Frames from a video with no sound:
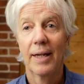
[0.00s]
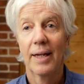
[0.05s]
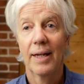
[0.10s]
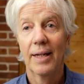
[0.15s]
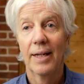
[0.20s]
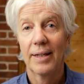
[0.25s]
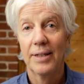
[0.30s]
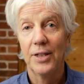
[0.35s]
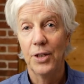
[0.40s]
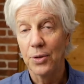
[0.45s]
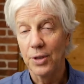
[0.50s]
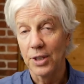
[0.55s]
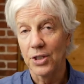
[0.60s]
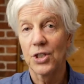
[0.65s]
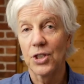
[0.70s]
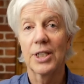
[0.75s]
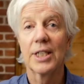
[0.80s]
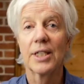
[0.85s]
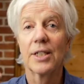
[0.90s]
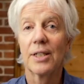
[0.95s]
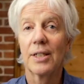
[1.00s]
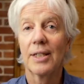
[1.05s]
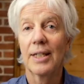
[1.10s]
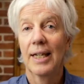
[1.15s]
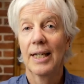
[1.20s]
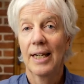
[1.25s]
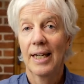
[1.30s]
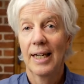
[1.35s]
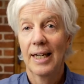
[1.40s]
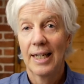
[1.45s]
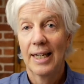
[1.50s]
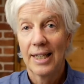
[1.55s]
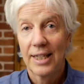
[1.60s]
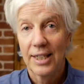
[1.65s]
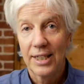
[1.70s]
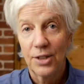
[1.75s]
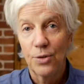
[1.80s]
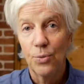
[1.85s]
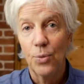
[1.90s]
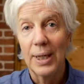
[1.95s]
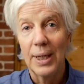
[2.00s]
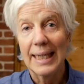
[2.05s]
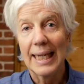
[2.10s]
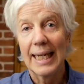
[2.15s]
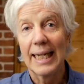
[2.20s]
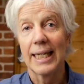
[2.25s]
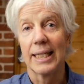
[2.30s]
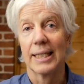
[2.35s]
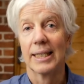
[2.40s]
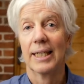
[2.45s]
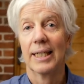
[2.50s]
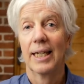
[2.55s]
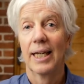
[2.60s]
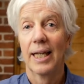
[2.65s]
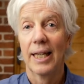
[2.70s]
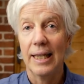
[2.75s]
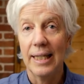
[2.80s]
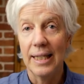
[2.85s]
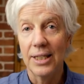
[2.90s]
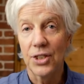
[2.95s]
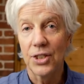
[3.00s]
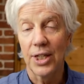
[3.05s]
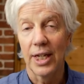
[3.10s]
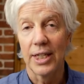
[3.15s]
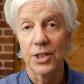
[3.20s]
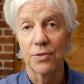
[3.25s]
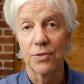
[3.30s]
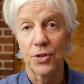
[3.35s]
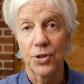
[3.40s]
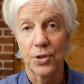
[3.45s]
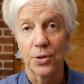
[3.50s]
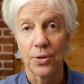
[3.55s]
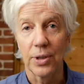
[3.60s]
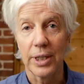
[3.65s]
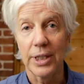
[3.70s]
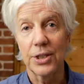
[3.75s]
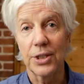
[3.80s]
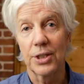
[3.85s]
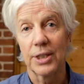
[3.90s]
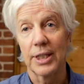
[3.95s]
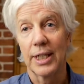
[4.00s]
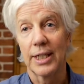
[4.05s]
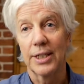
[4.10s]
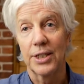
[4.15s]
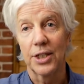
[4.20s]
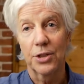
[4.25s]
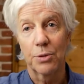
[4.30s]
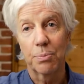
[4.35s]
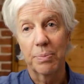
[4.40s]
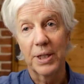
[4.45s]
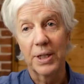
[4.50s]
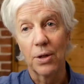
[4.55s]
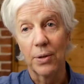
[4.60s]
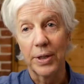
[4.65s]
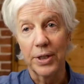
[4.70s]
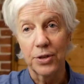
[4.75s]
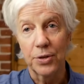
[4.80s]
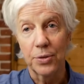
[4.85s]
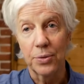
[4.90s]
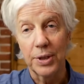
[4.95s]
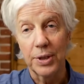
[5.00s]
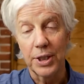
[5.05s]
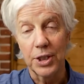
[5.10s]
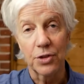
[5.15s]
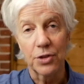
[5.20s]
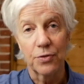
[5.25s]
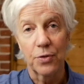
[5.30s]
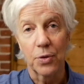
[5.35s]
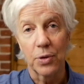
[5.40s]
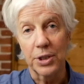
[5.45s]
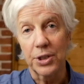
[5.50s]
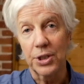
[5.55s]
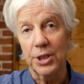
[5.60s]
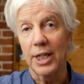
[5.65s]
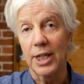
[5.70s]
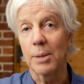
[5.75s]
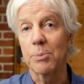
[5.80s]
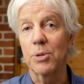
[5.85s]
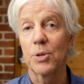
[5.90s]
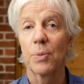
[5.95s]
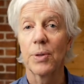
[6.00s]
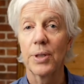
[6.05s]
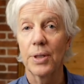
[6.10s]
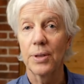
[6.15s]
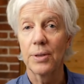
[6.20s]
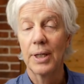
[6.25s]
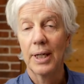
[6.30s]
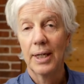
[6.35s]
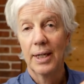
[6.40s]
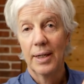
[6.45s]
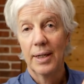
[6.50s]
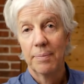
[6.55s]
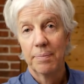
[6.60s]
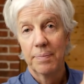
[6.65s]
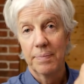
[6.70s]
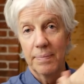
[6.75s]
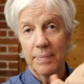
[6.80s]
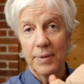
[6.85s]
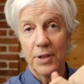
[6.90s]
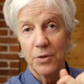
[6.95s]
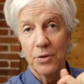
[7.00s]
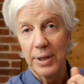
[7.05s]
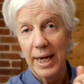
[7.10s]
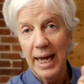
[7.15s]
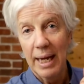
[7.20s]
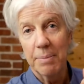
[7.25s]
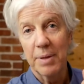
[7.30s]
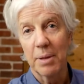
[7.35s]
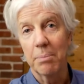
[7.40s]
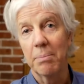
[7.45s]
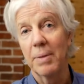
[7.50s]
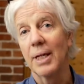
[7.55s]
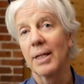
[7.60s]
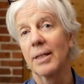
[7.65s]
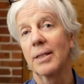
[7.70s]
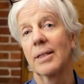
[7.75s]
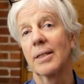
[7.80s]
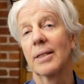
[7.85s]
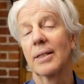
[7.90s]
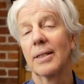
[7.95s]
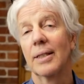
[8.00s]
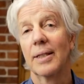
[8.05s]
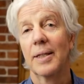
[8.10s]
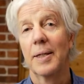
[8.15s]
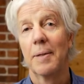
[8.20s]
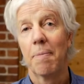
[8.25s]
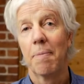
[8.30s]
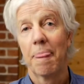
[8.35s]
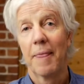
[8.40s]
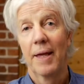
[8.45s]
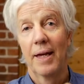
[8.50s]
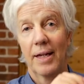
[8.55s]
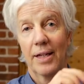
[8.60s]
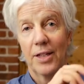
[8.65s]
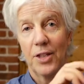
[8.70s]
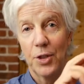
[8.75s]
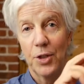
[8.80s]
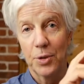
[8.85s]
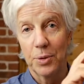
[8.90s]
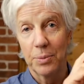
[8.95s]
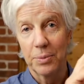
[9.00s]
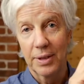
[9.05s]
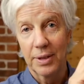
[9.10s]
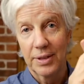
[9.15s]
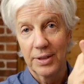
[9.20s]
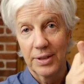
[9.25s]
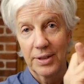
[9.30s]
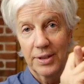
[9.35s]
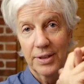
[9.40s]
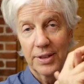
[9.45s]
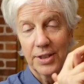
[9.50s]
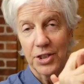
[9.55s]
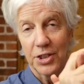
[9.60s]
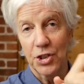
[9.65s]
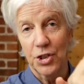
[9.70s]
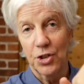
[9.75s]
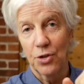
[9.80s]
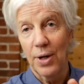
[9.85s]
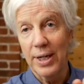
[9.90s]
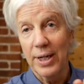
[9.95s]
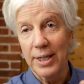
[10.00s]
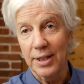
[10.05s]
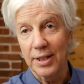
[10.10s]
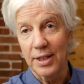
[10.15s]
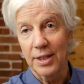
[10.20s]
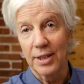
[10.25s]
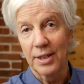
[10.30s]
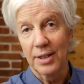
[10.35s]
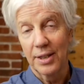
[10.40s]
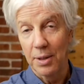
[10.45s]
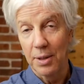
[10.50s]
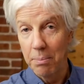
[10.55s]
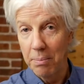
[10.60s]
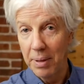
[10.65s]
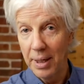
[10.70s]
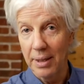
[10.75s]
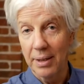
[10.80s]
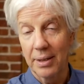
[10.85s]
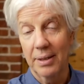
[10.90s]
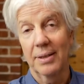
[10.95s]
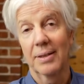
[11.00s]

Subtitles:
You can still relate these kinds of stories and just be going through these 4 steps where you name the myth, you discredit the myth